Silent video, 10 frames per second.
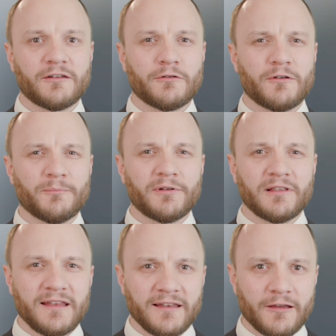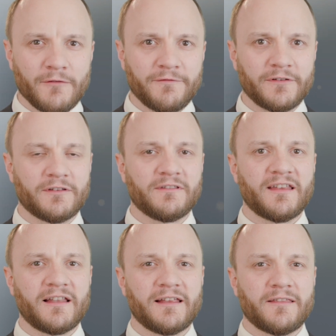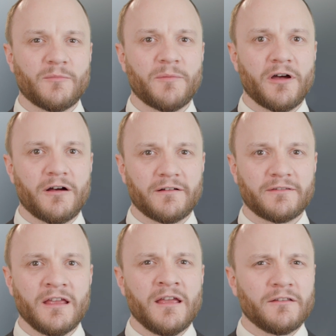you're completely confident telling them apart.